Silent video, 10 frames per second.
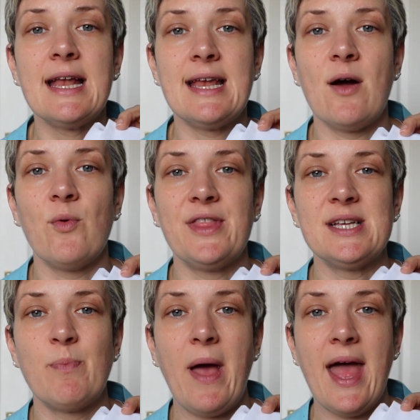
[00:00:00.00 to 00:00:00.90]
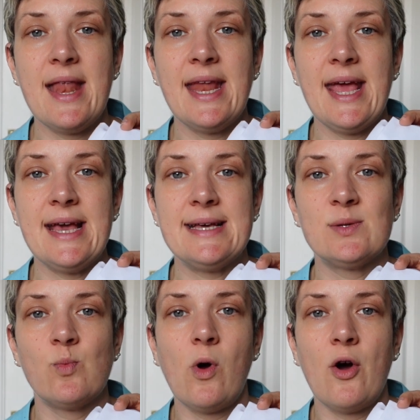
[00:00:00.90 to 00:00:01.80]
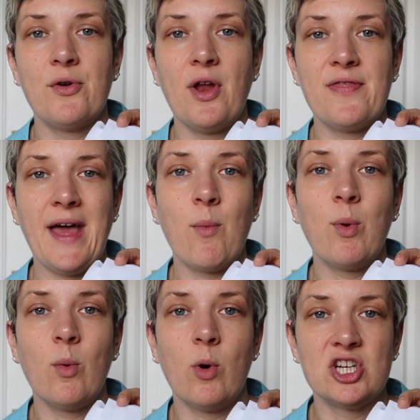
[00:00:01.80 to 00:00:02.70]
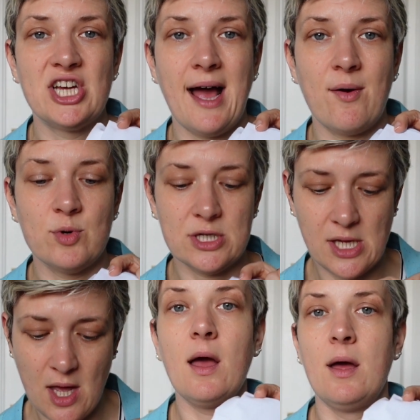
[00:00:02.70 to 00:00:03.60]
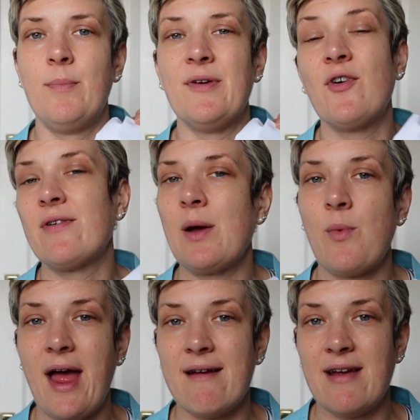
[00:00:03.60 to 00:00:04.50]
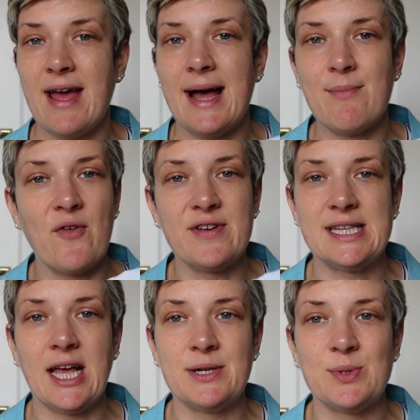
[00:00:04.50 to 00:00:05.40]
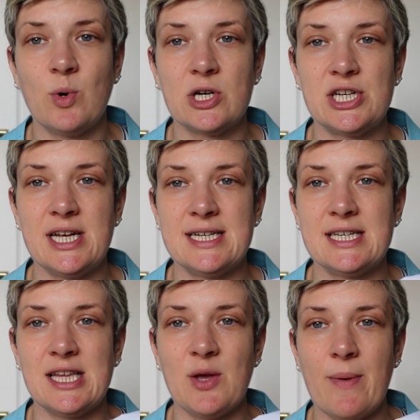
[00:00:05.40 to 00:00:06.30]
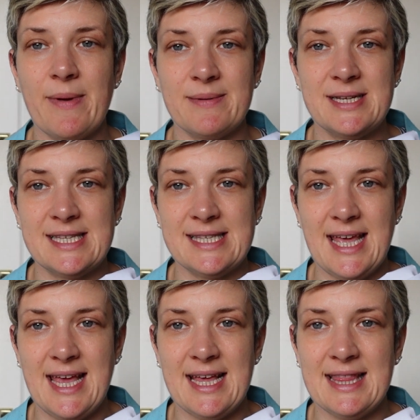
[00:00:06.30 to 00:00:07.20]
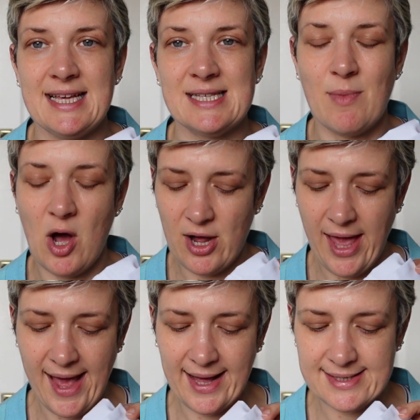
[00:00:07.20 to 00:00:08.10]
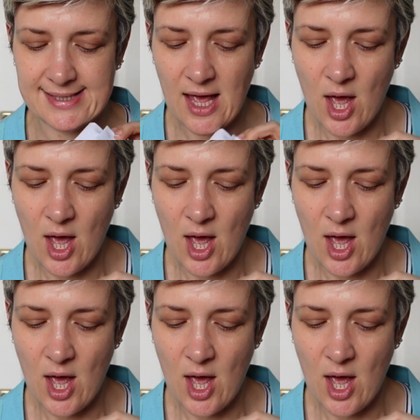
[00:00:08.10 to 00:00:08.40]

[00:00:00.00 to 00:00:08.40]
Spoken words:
Now, this pen is one that will wash out. Before I wear it, I'm obviously going to wash it, so you won't be able to see these markings,